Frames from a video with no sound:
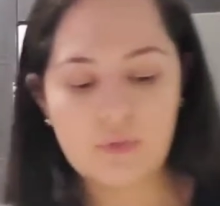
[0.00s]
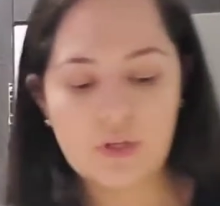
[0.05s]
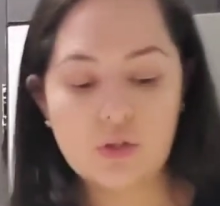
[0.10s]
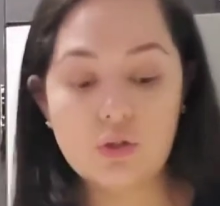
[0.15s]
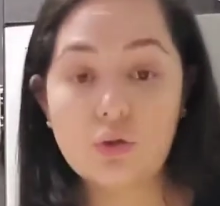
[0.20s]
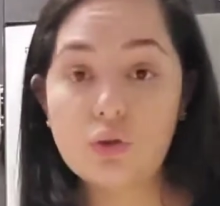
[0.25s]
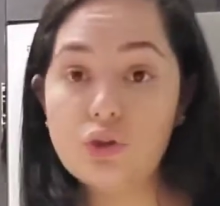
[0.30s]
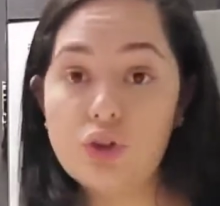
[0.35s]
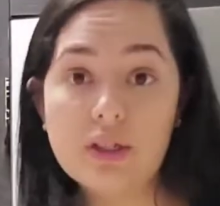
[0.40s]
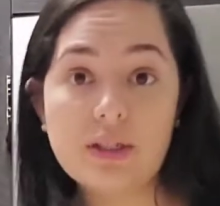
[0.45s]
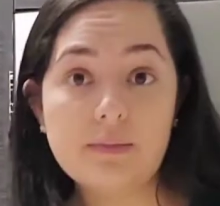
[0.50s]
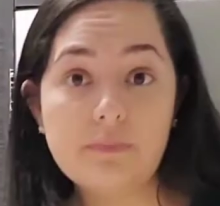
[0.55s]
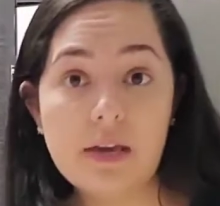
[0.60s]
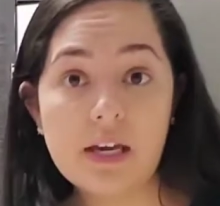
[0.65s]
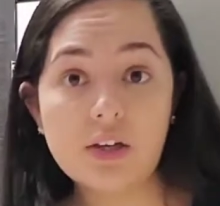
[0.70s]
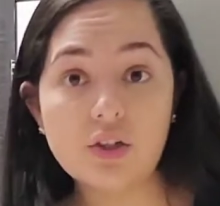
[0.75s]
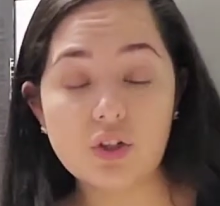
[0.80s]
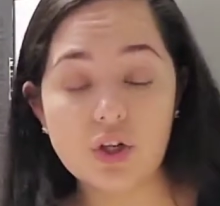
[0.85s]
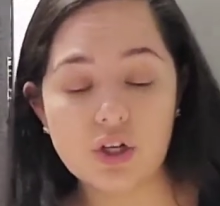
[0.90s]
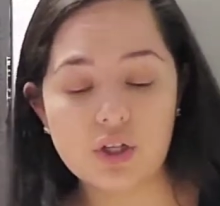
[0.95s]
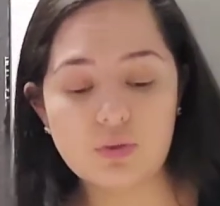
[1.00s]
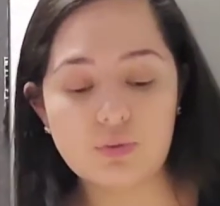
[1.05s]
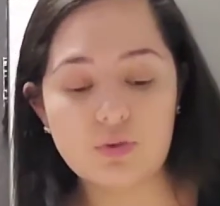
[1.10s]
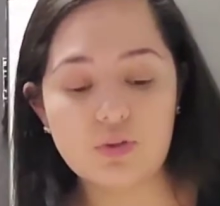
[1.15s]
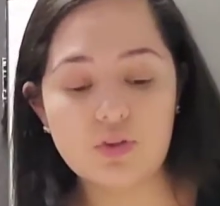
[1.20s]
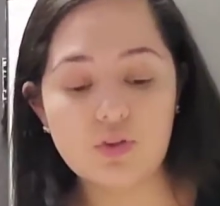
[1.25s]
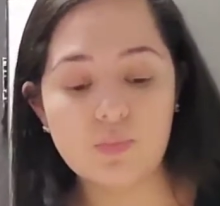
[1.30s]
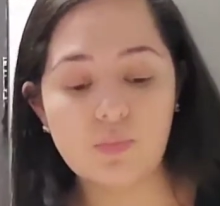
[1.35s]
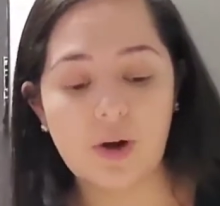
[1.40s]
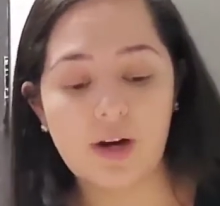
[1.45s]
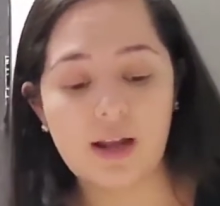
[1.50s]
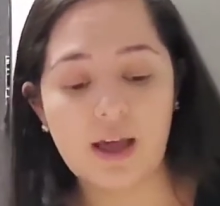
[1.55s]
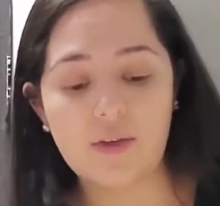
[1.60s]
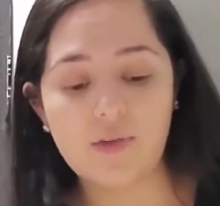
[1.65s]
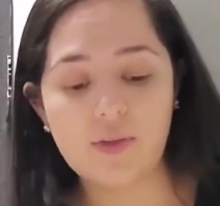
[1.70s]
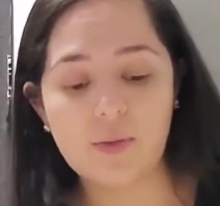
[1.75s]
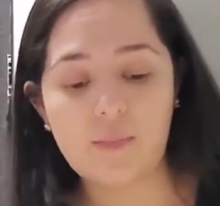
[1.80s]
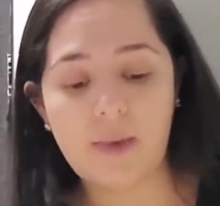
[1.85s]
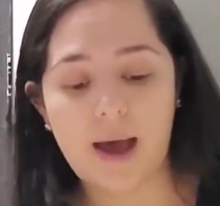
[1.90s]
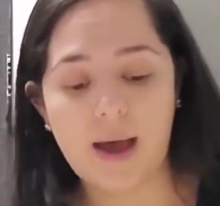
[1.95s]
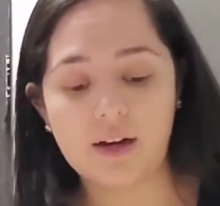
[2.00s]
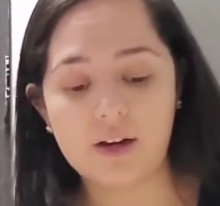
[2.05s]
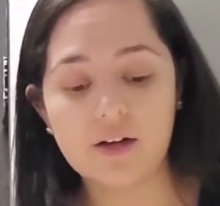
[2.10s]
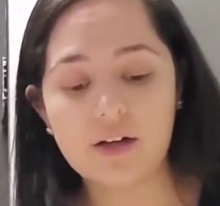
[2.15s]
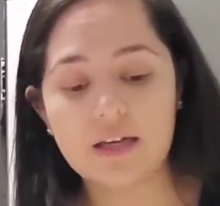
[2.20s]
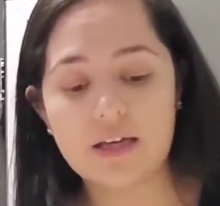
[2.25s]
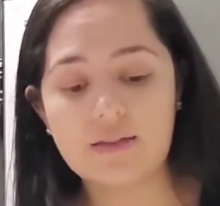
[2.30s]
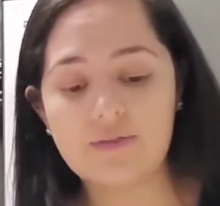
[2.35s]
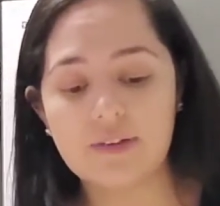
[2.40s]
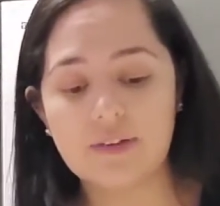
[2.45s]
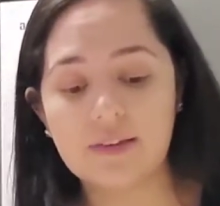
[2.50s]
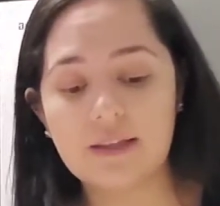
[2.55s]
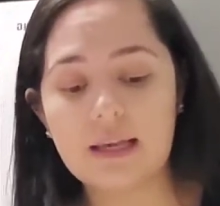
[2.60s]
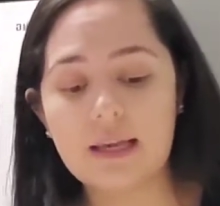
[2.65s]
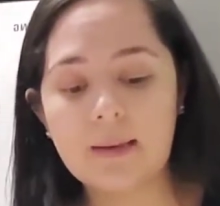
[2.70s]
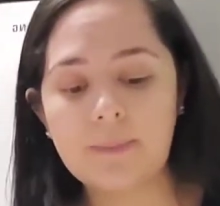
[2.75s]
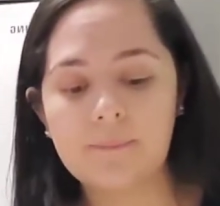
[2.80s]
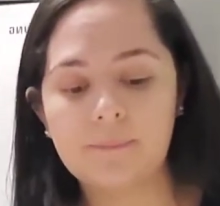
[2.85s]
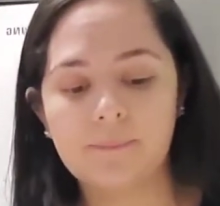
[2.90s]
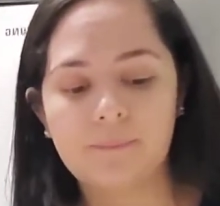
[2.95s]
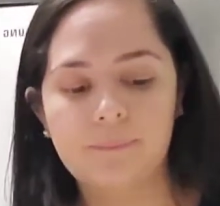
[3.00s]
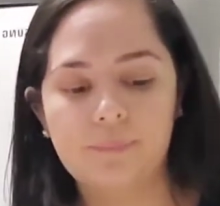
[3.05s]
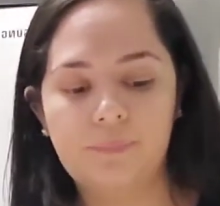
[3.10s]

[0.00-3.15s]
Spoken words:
So just make sure you spread out the batter evenly.